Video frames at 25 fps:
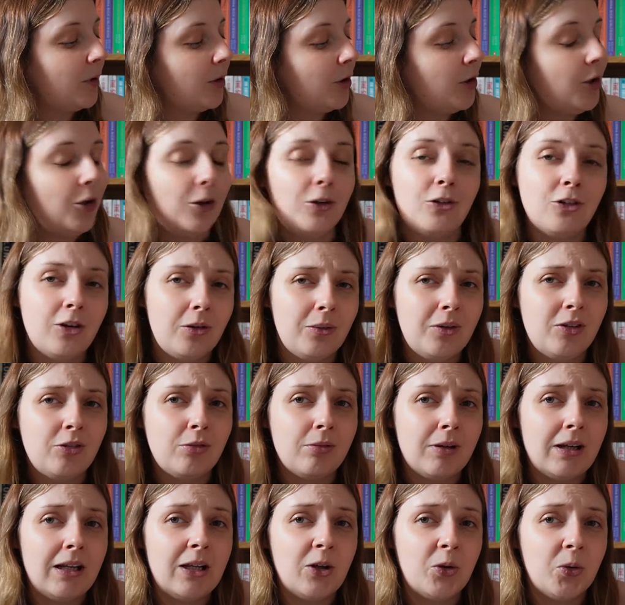Cujo
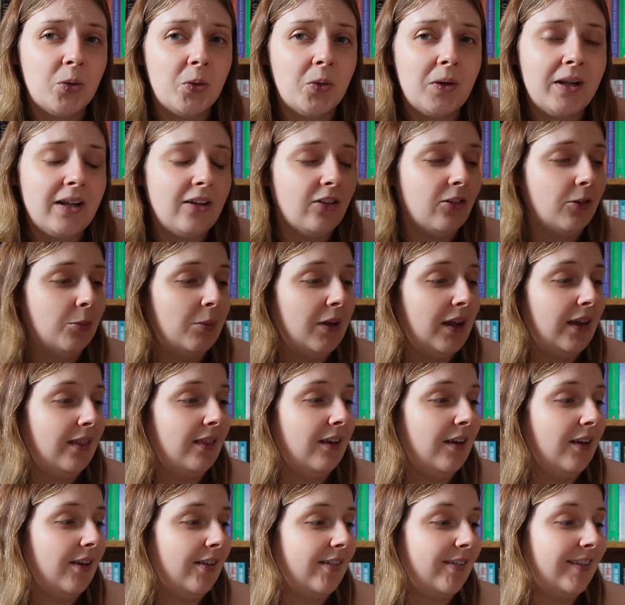is really calling to me.
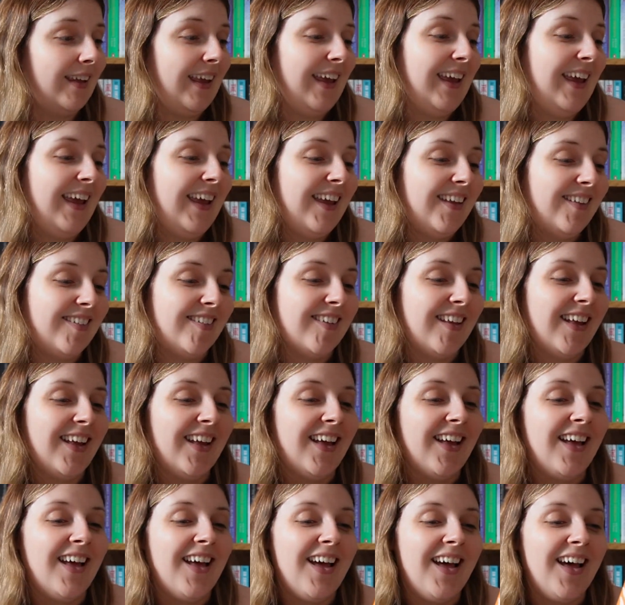This is
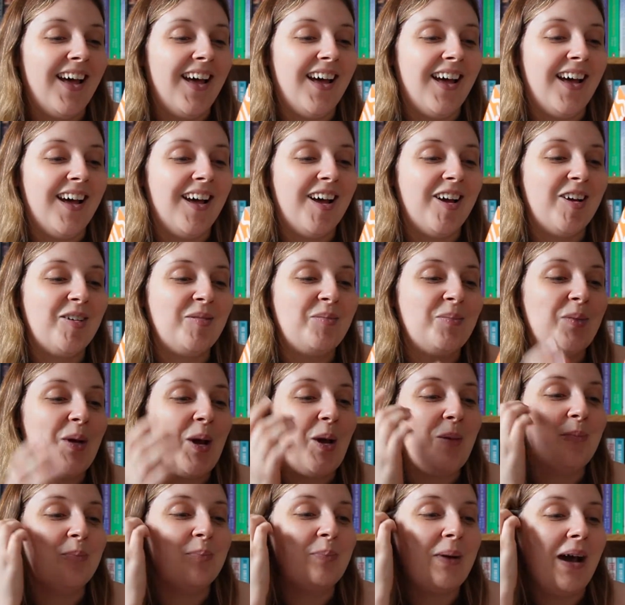
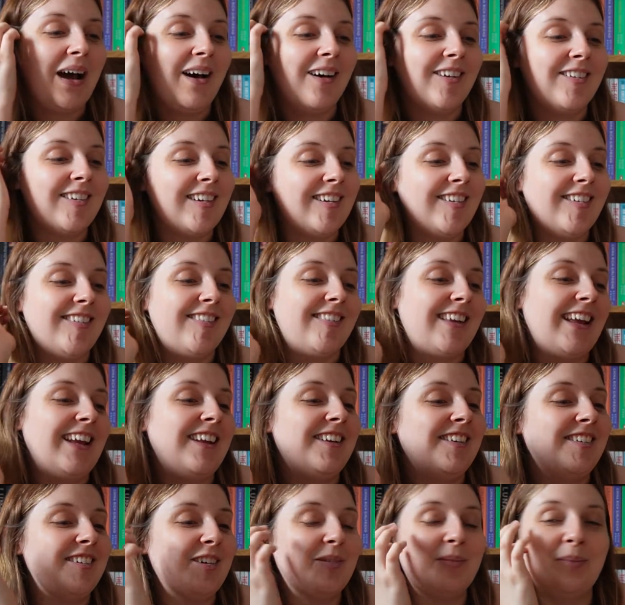about a
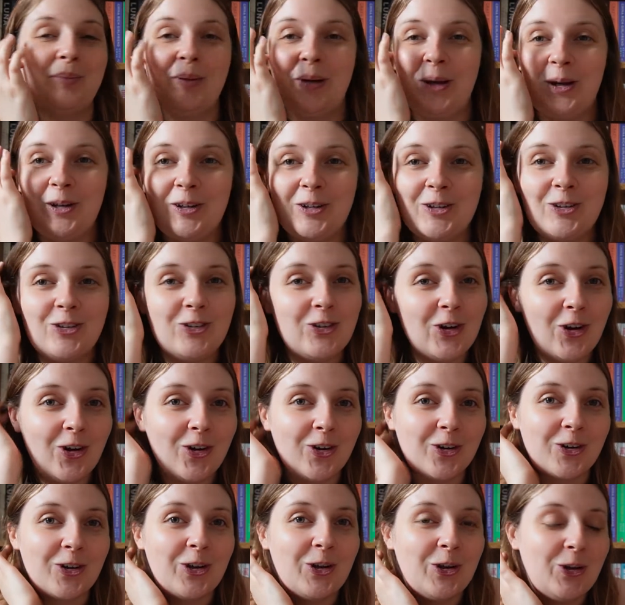Saint Bernard
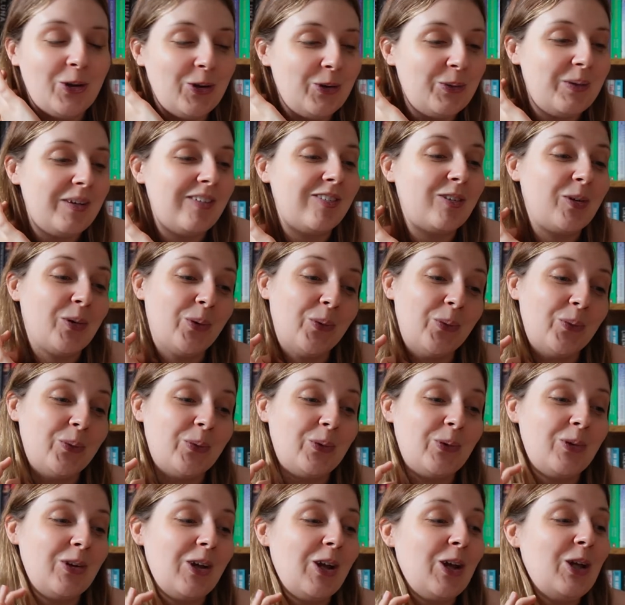dog who is
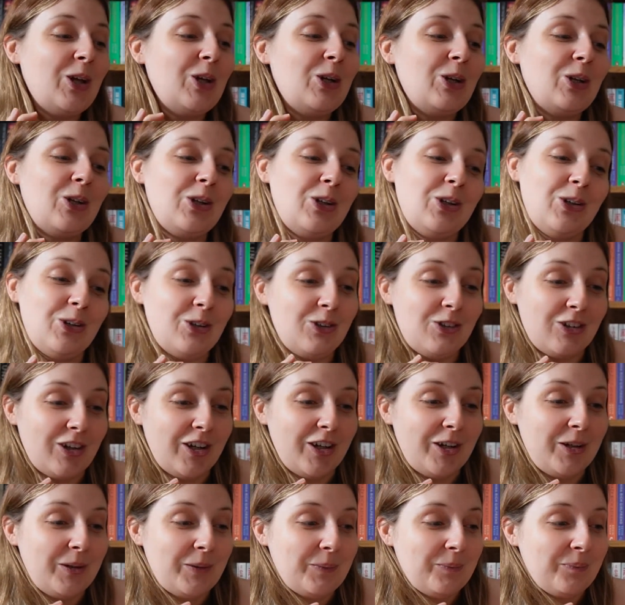called
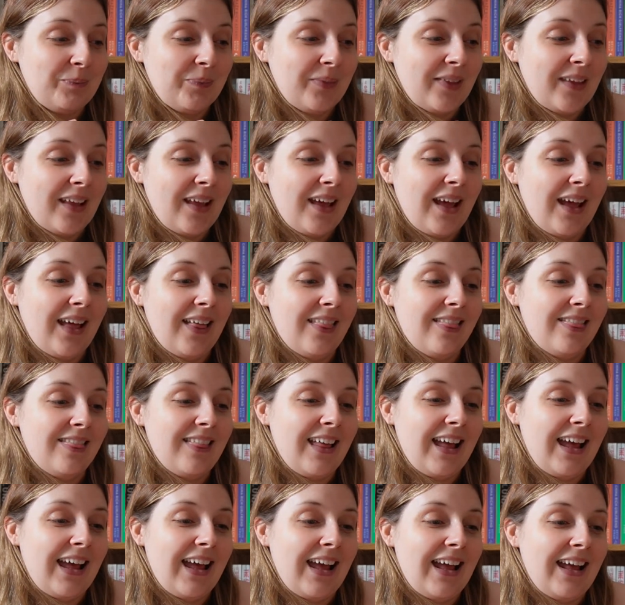Cujo, and
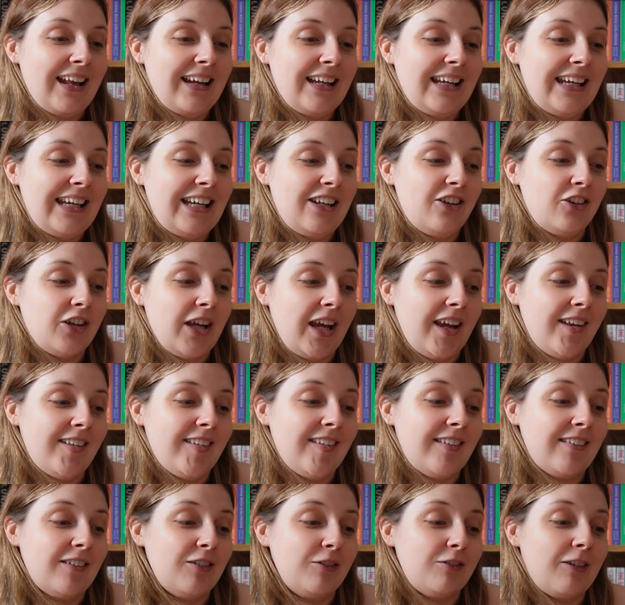then he
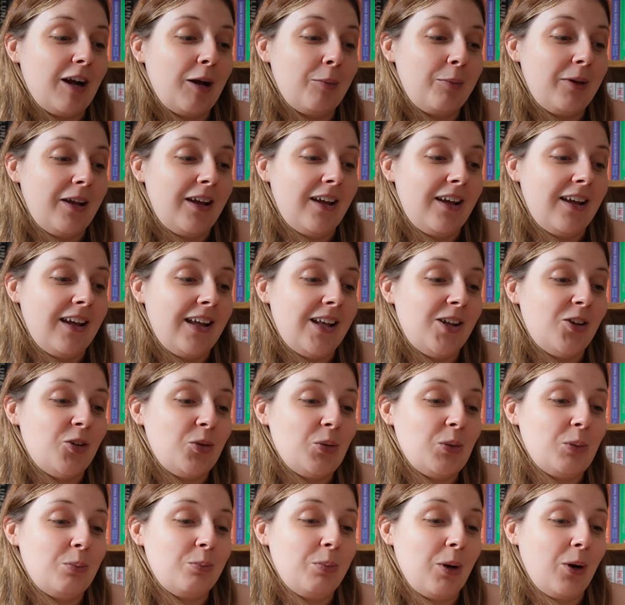chases a rabbit
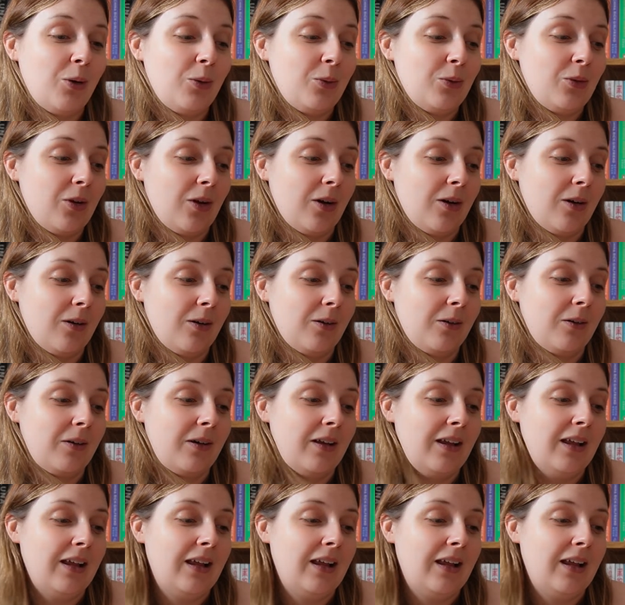into a bolt hole,